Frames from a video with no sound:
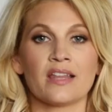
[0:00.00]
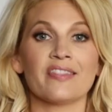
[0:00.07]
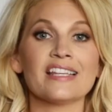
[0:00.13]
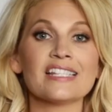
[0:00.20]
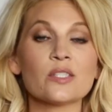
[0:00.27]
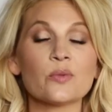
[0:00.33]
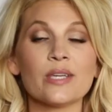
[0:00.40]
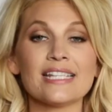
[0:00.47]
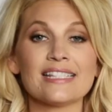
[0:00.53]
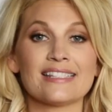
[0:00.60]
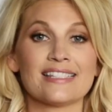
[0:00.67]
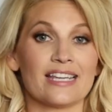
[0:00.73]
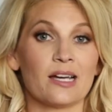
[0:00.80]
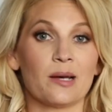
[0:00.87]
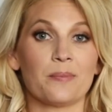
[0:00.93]
This week's
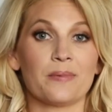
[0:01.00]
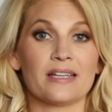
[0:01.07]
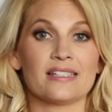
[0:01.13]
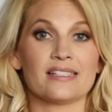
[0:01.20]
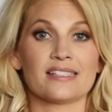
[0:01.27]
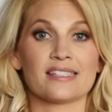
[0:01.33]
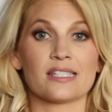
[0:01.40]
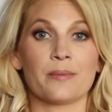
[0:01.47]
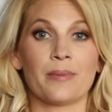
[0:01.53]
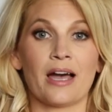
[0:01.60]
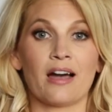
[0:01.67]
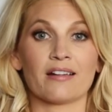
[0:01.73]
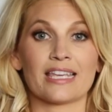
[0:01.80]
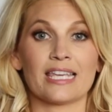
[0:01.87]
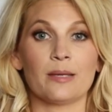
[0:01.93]
tip is
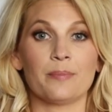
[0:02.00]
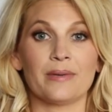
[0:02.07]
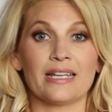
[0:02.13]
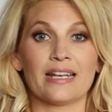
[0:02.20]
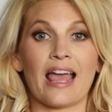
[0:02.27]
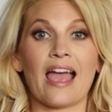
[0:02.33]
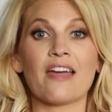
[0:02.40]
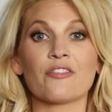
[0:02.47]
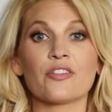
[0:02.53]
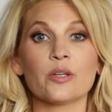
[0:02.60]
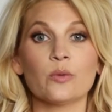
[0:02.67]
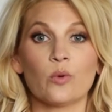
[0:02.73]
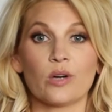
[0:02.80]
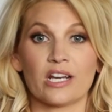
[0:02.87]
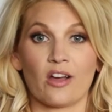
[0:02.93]
about keeping
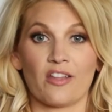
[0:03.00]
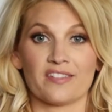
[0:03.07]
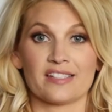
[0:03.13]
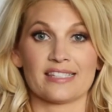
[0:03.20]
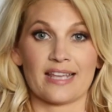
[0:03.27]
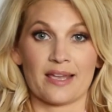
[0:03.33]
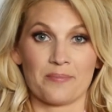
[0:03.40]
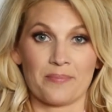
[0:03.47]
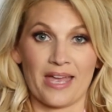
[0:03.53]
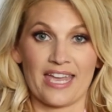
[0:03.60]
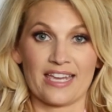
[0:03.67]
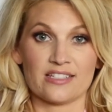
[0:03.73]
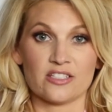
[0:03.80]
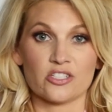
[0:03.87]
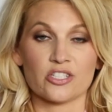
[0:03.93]
everyone on the same
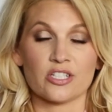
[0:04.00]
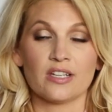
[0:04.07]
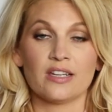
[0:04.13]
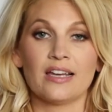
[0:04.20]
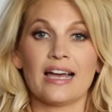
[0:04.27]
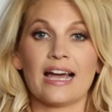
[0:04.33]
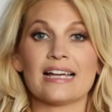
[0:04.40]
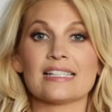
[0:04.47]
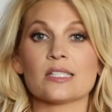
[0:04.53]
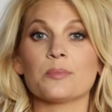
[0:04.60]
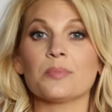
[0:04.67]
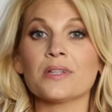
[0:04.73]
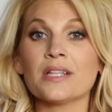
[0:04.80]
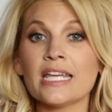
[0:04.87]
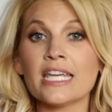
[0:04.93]
page. As a
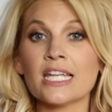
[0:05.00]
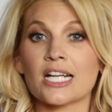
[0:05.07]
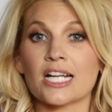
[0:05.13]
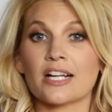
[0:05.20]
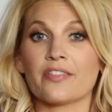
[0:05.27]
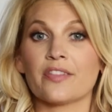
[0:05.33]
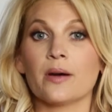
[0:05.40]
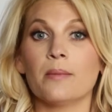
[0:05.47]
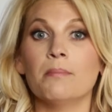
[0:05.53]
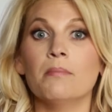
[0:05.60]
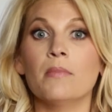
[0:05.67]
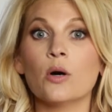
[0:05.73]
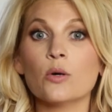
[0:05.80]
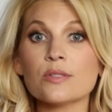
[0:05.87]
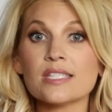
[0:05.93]
planner, the
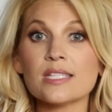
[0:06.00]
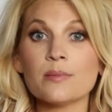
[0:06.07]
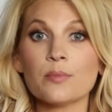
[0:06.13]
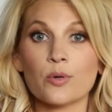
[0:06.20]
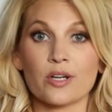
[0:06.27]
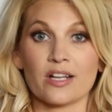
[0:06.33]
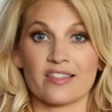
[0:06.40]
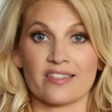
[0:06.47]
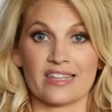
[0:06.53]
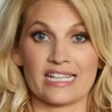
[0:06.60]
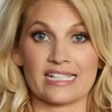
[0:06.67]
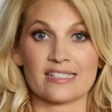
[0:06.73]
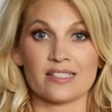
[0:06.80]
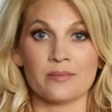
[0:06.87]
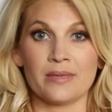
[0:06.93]
most important
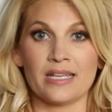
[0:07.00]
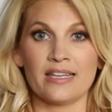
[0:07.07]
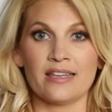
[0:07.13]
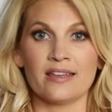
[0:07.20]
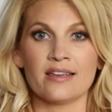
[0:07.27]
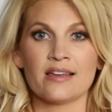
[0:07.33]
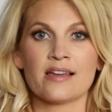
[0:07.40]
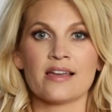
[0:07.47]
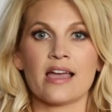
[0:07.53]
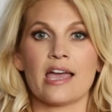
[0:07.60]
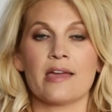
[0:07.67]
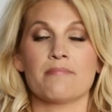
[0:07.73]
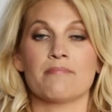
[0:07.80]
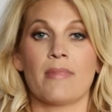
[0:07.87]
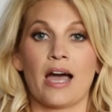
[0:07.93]
thing to me
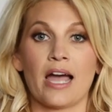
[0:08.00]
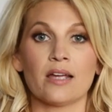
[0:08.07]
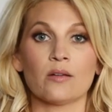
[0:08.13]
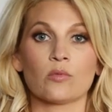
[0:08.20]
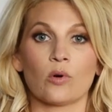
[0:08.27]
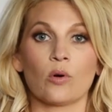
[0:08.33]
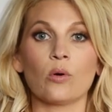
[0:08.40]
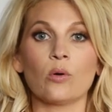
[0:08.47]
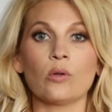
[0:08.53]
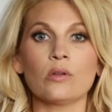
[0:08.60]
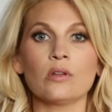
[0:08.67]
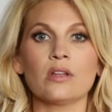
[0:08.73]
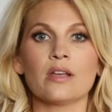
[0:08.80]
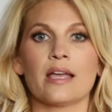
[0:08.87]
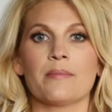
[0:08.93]
and my
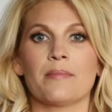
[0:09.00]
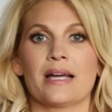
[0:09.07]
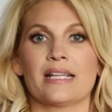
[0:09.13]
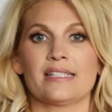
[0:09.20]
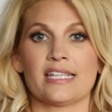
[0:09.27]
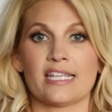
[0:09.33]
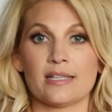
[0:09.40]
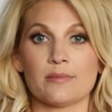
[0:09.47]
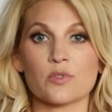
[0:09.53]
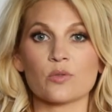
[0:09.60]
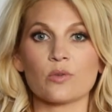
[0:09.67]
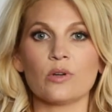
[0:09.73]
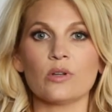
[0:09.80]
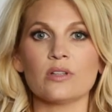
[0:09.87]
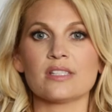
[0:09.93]
role and my team's
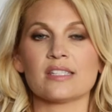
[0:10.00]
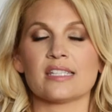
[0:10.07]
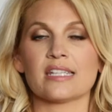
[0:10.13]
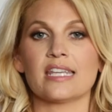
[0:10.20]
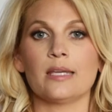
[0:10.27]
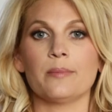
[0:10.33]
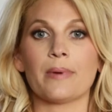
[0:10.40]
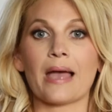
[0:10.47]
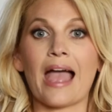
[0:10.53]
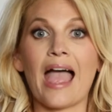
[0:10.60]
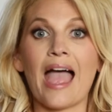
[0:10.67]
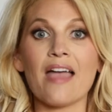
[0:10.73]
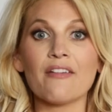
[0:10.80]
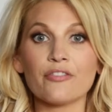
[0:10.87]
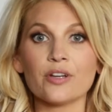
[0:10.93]
role is to keep
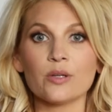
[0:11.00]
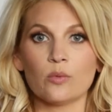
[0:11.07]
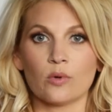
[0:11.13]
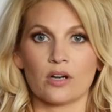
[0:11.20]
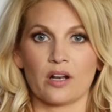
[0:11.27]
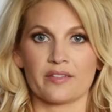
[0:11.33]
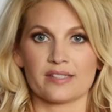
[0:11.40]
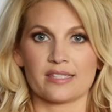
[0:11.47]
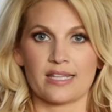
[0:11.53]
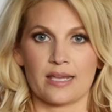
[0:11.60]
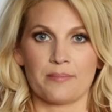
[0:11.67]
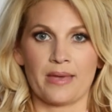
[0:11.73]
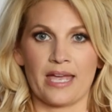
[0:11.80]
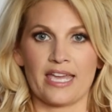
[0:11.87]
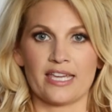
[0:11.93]
everyone on the
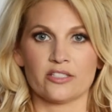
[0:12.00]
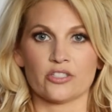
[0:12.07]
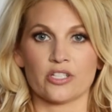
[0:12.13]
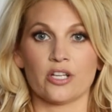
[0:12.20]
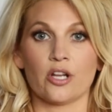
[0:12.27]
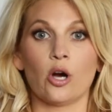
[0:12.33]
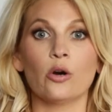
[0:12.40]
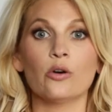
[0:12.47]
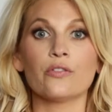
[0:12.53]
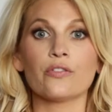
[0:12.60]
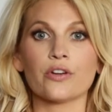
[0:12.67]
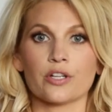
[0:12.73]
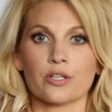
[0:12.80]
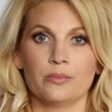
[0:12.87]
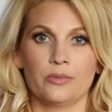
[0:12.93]
same page and
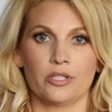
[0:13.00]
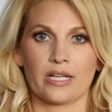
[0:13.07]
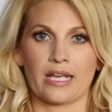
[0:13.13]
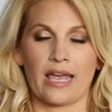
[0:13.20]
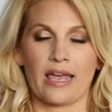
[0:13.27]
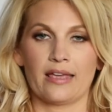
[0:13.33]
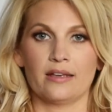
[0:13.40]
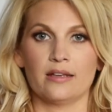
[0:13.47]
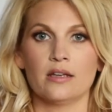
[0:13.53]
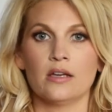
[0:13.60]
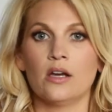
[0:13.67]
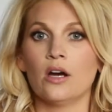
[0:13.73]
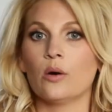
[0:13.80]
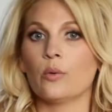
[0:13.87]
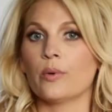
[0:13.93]
over-communicate.
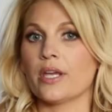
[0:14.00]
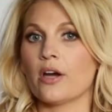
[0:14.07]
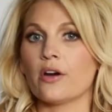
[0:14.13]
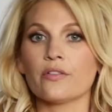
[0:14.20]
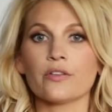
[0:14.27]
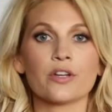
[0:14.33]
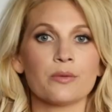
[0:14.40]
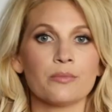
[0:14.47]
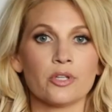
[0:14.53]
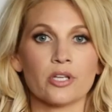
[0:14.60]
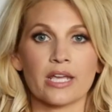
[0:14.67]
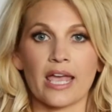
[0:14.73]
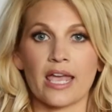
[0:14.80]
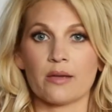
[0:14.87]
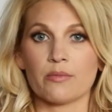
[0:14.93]
We
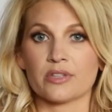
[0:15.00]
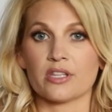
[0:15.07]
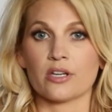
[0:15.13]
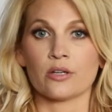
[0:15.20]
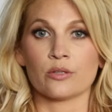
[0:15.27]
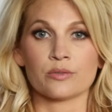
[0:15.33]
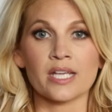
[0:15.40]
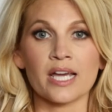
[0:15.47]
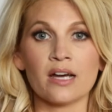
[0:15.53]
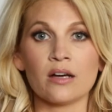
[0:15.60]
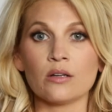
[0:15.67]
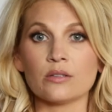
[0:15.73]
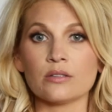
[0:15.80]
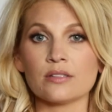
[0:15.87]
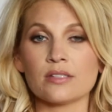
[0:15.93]
over-communicate with the
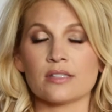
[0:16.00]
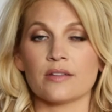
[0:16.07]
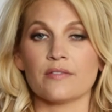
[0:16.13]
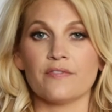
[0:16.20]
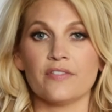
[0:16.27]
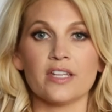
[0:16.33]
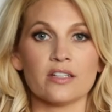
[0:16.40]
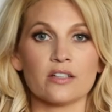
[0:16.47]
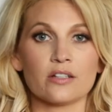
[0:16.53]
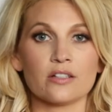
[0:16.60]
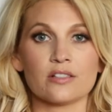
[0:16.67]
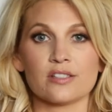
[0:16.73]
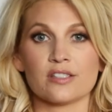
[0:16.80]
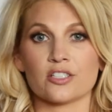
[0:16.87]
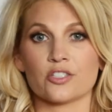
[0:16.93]
hotels, the
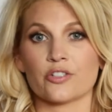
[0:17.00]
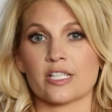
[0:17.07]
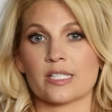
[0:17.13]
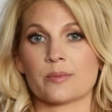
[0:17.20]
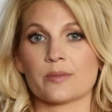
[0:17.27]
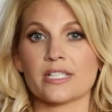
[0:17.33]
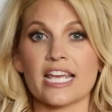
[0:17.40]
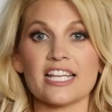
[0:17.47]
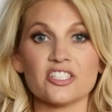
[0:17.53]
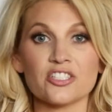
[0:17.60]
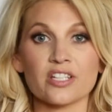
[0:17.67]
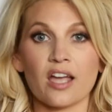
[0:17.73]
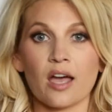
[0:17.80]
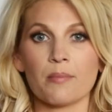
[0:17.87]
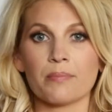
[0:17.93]
vendors, the
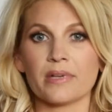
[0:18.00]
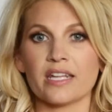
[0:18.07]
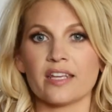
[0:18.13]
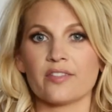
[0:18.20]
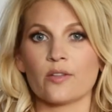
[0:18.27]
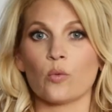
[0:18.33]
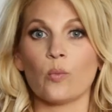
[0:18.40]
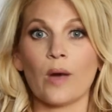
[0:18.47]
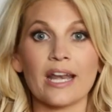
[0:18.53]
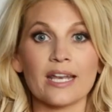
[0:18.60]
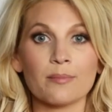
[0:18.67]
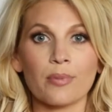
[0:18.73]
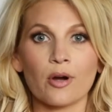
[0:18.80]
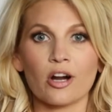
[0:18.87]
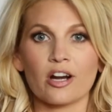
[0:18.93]
transportation company, the
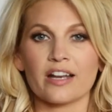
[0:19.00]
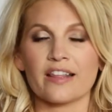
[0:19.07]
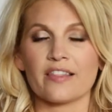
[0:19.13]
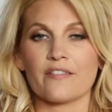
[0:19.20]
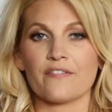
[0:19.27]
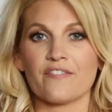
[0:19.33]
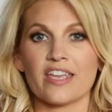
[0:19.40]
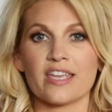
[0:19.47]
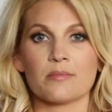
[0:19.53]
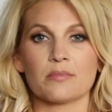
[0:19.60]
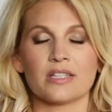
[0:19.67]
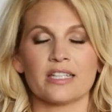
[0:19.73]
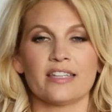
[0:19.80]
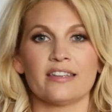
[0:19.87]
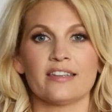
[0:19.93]
wedding party, the
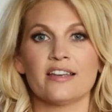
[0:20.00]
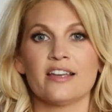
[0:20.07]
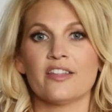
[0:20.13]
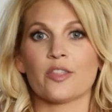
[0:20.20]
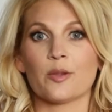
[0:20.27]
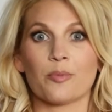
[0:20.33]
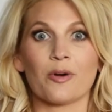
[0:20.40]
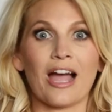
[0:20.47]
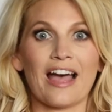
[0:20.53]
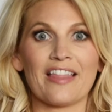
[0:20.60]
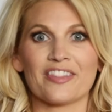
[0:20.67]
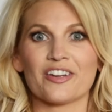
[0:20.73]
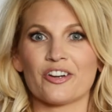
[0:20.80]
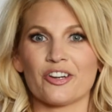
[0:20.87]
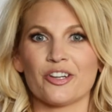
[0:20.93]
family, the bride,
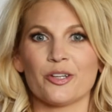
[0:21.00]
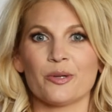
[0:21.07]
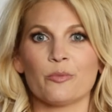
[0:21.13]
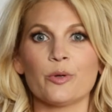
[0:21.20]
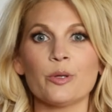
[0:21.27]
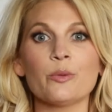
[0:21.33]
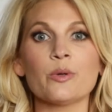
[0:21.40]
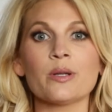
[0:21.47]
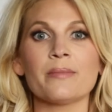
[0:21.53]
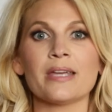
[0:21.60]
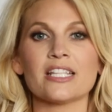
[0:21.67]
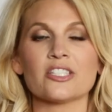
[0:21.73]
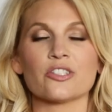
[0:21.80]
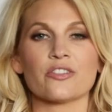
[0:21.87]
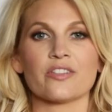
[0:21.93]
the groom. We want to
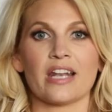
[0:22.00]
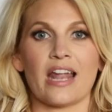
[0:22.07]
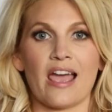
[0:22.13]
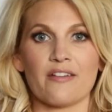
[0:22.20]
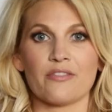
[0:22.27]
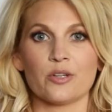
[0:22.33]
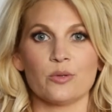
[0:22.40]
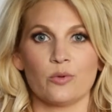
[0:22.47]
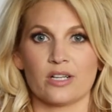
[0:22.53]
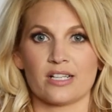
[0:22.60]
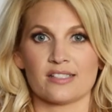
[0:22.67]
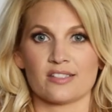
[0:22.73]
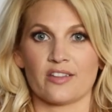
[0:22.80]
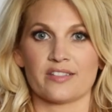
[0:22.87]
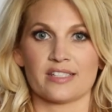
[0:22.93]
make sure that everyone
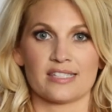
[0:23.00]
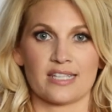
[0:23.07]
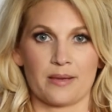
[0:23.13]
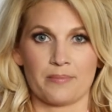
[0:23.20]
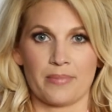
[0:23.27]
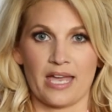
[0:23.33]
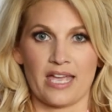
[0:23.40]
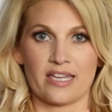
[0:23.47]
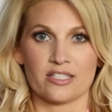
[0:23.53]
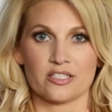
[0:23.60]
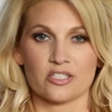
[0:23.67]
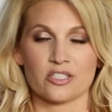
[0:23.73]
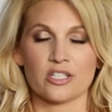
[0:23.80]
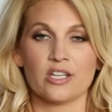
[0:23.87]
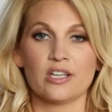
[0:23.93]
is on the same
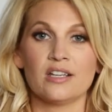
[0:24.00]
page.